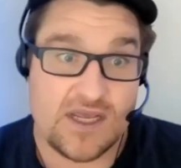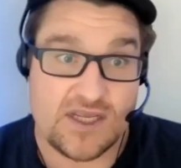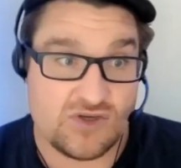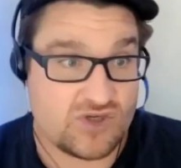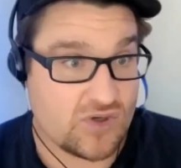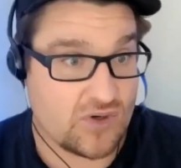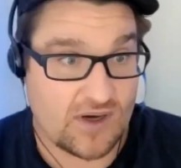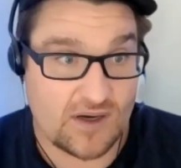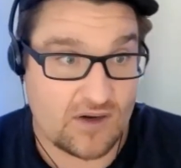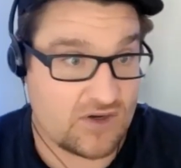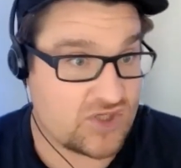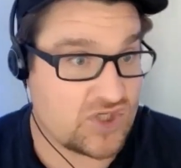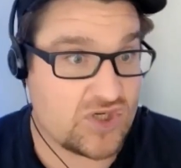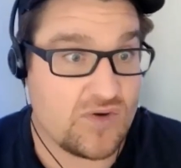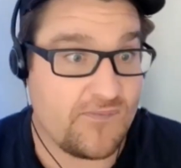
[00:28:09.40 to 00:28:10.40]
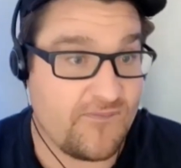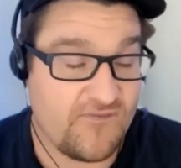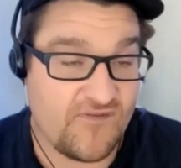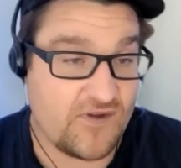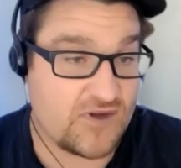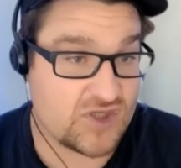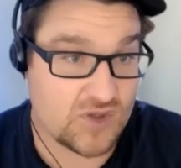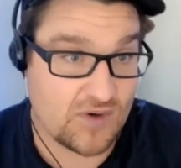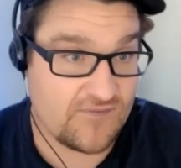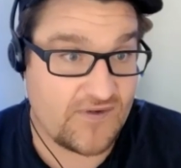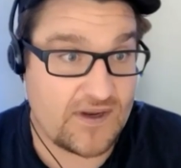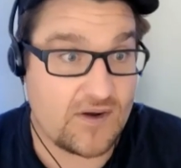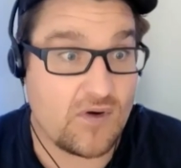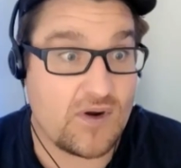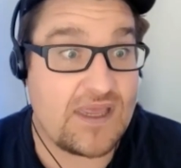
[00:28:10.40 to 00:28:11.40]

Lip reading: You shoot short video,